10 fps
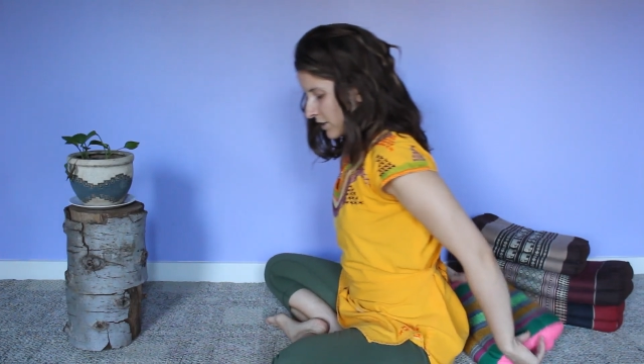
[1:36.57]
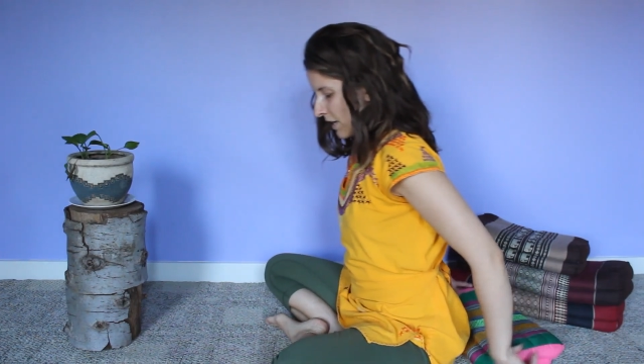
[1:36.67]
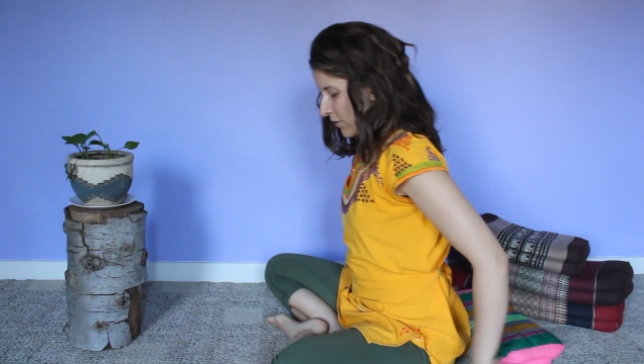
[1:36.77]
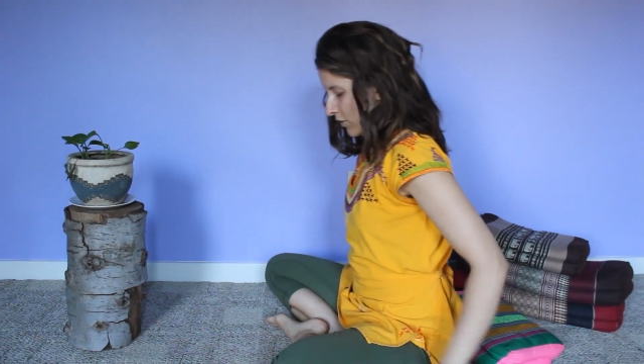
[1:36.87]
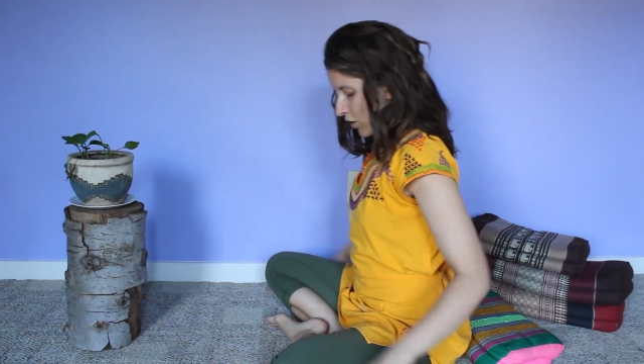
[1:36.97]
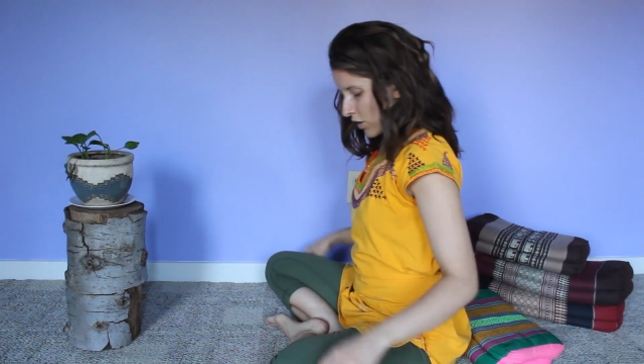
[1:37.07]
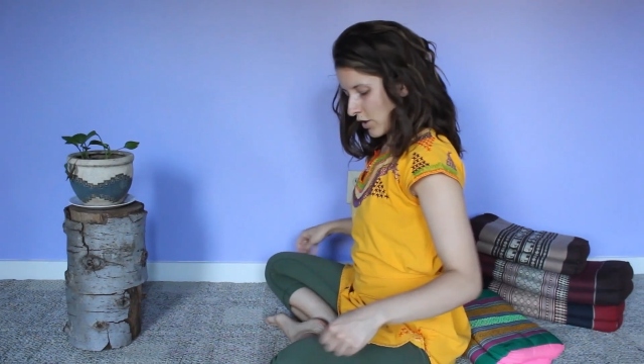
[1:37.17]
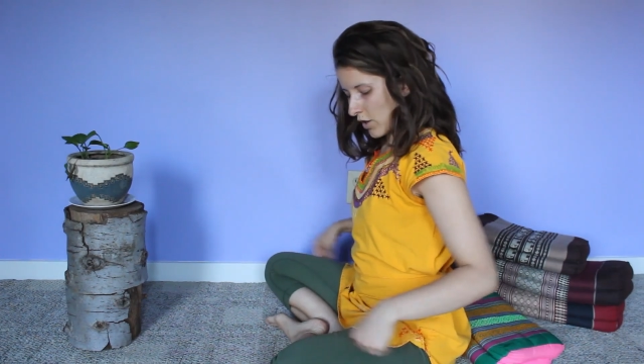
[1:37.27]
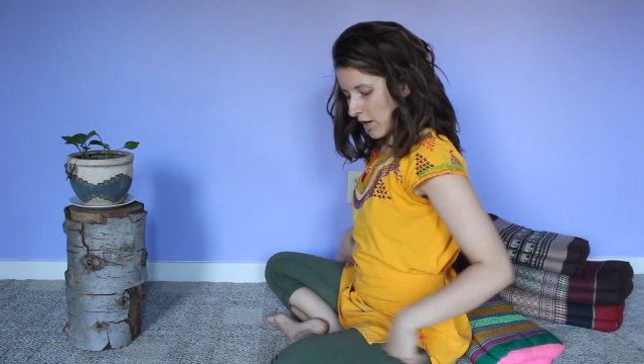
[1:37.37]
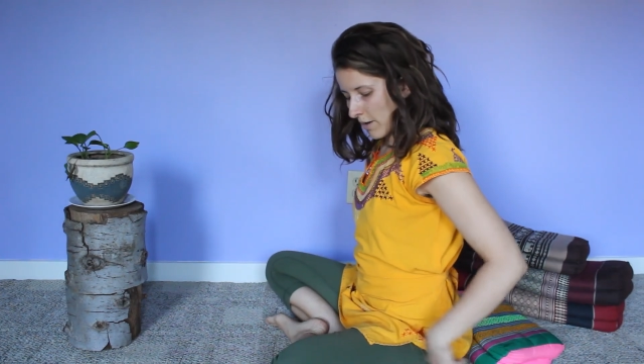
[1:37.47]
now they're
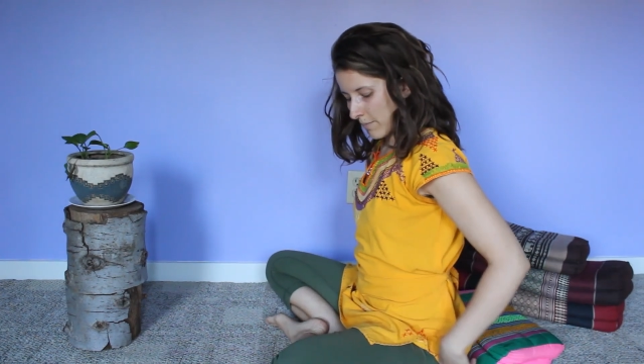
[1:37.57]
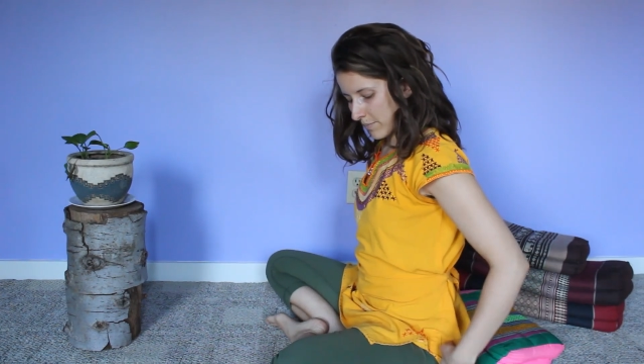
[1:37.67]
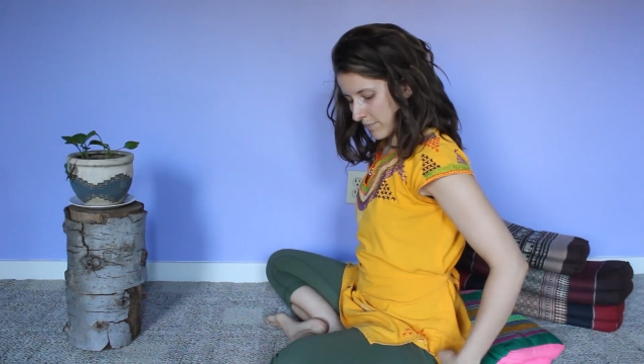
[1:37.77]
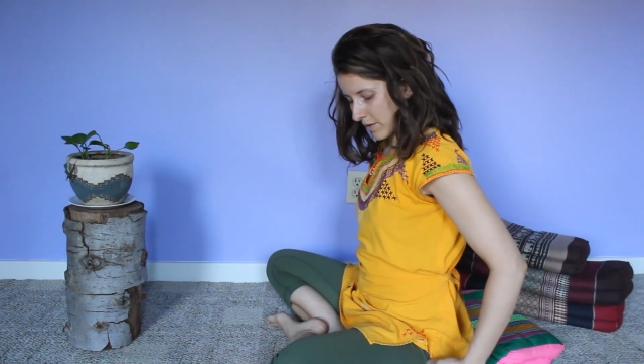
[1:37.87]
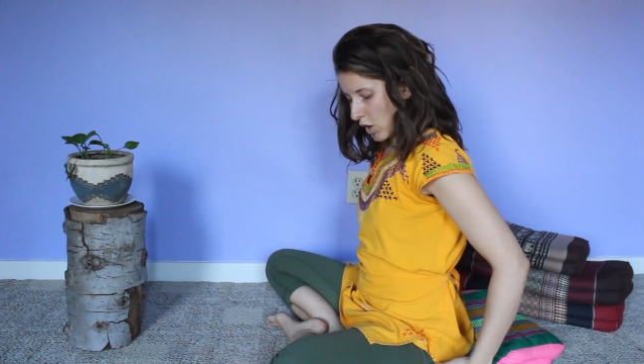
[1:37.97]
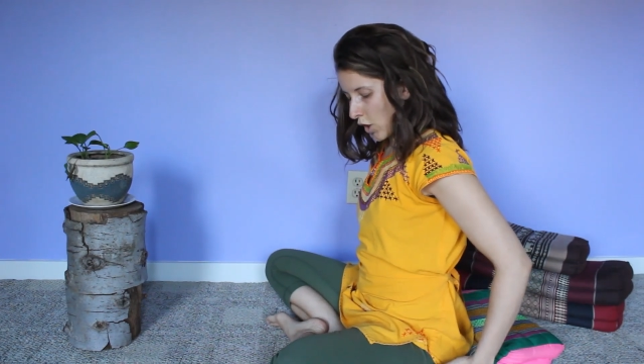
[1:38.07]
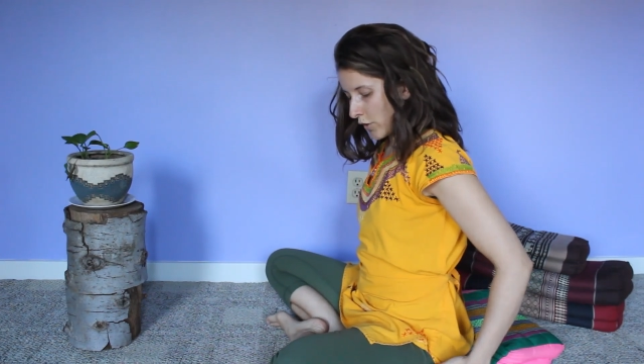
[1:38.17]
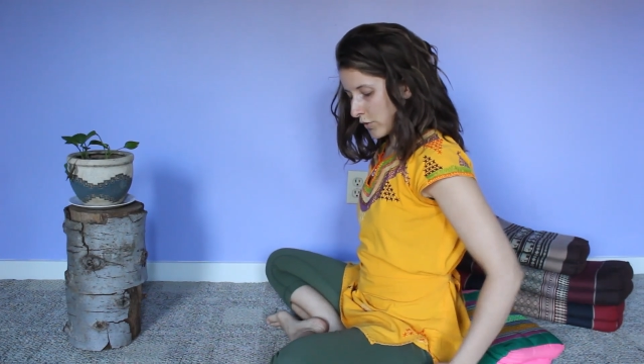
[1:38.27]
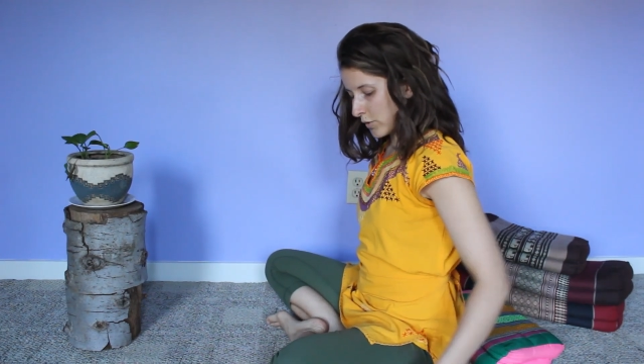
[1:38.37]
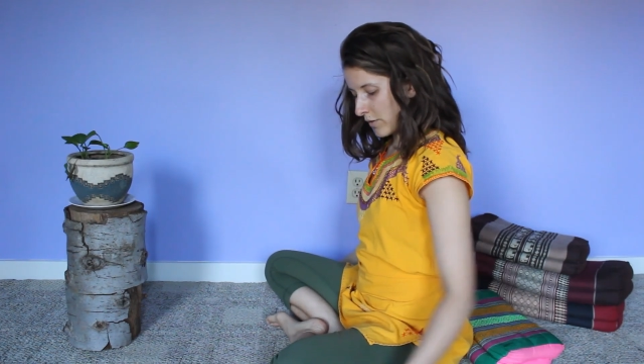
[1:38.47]

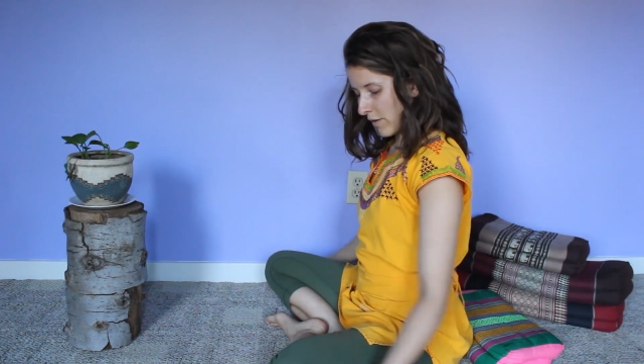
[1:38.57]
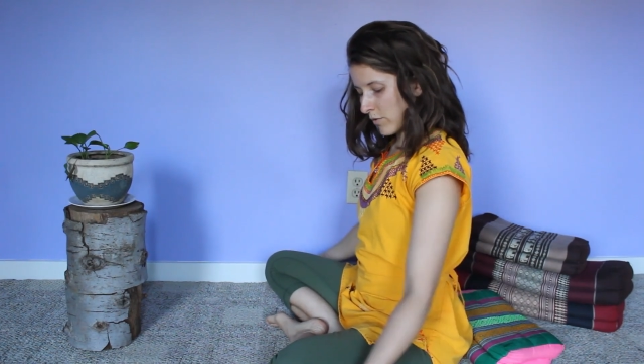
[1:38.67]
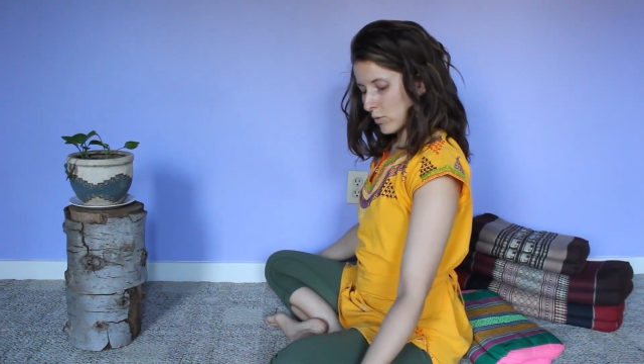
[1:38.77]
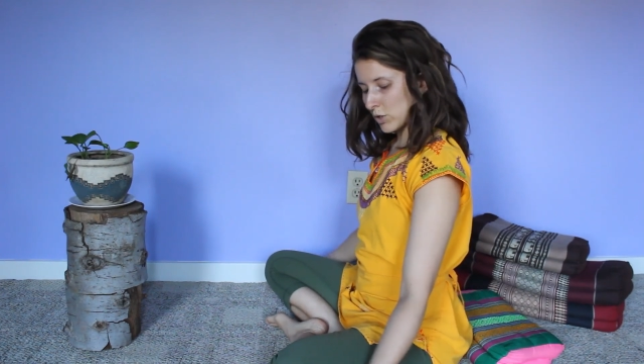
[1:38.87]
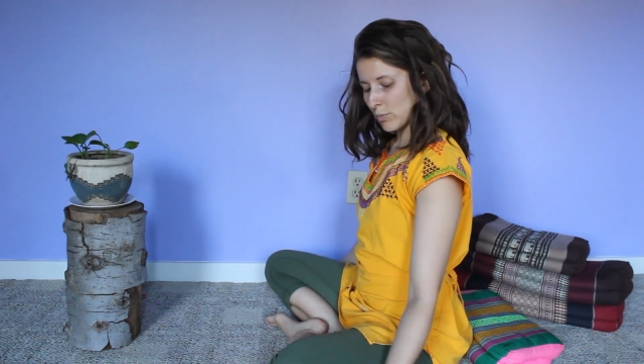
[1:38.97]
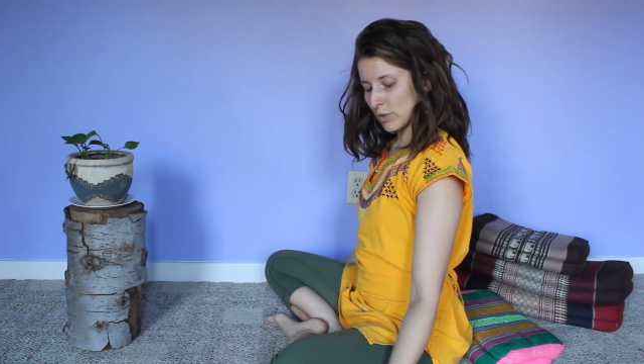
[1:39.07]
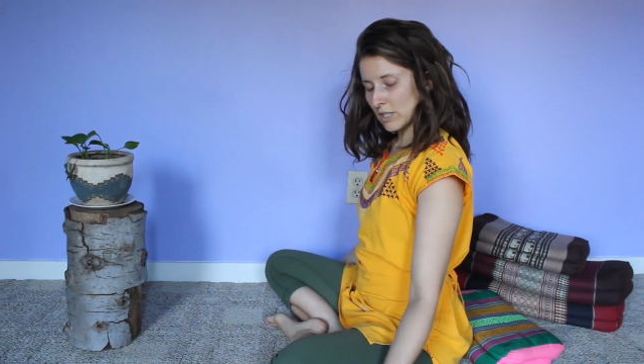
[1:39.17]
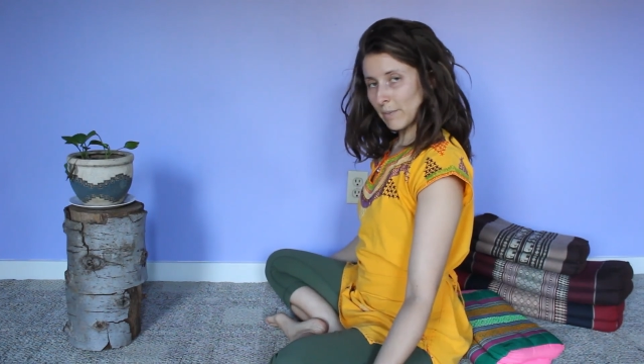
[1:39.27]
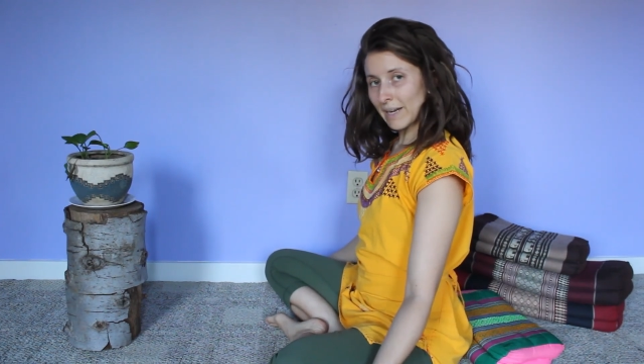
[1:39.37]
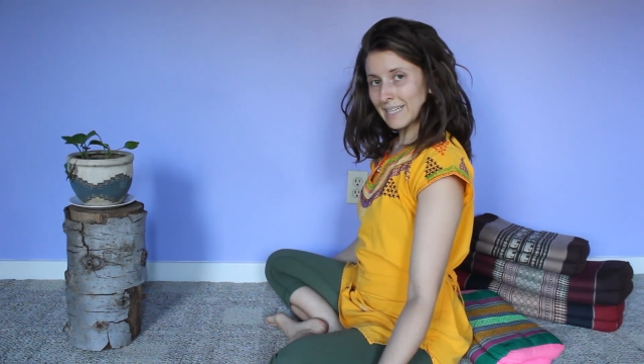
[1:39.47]
on the ground level, which
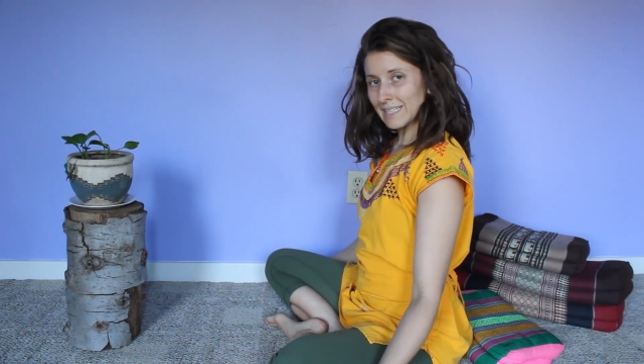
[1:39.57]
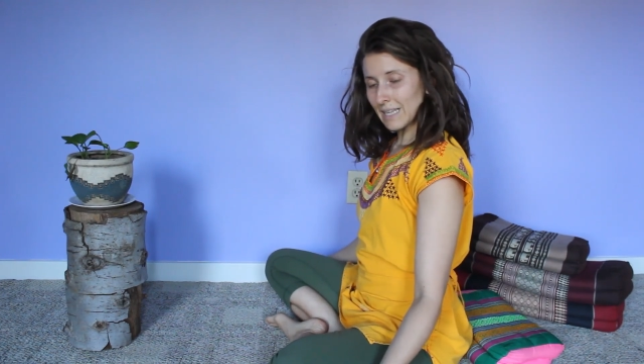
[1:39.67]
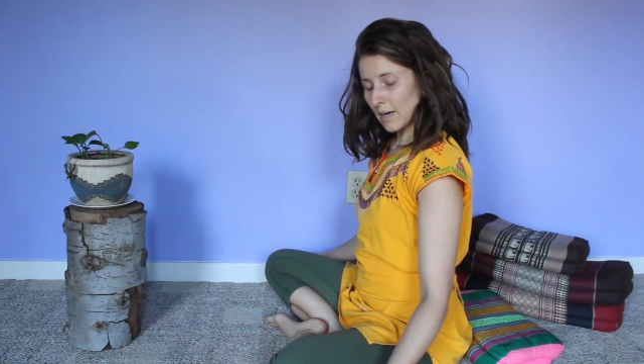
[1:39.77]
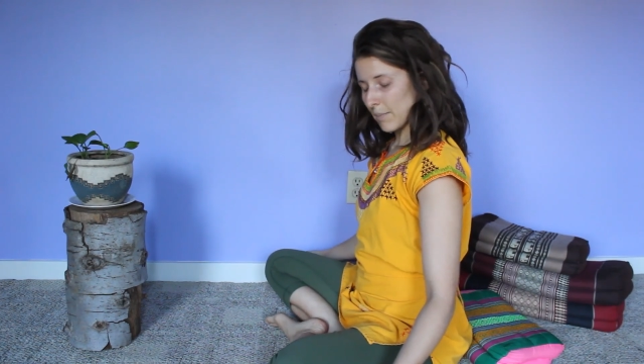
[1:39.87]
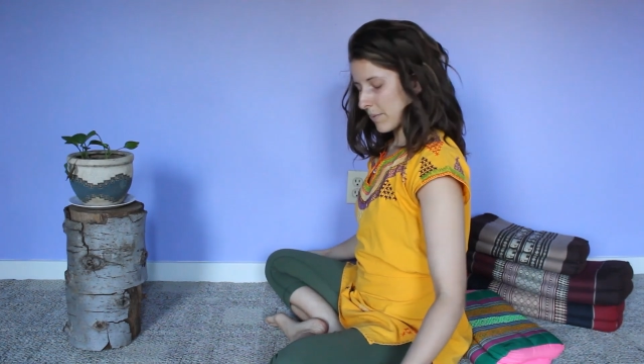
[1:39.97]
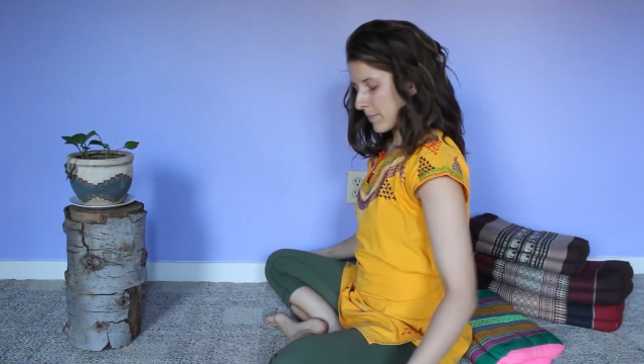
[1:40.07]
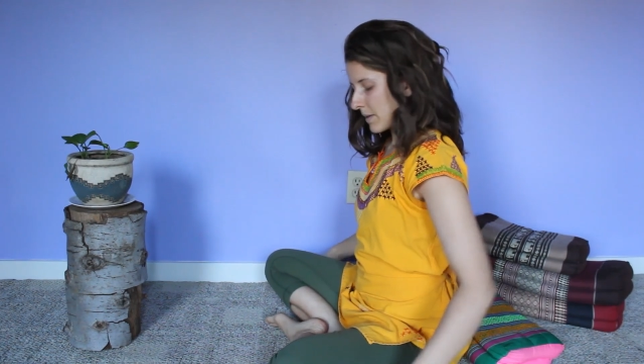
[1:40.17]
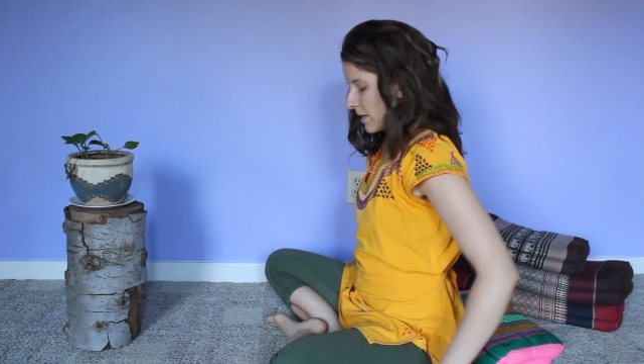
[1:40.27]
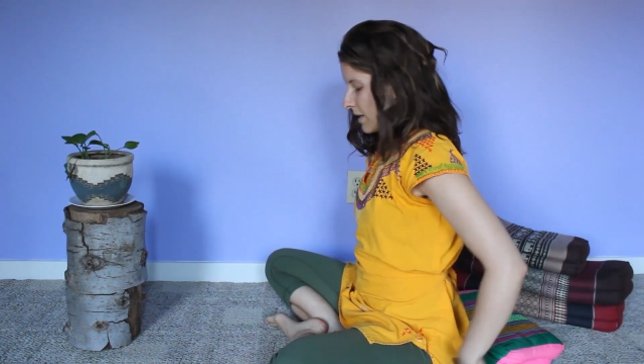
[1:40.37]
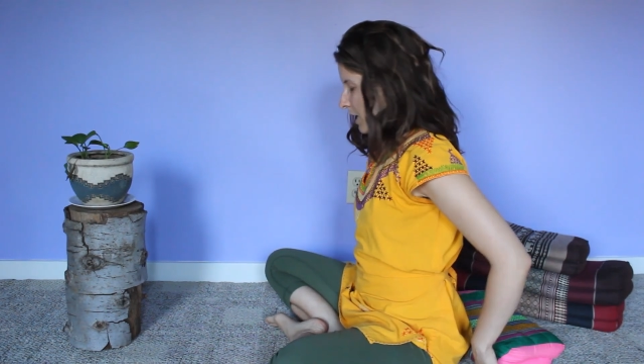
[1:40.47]
brings my knees up.
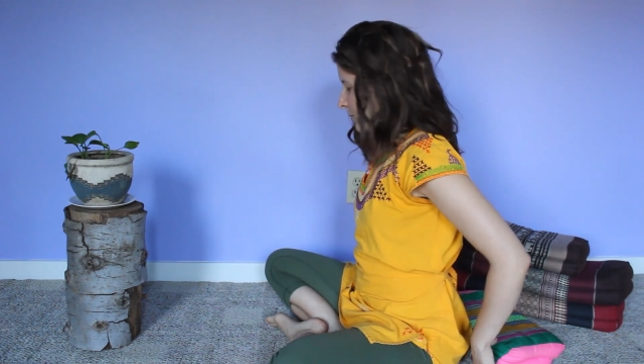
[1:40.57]
And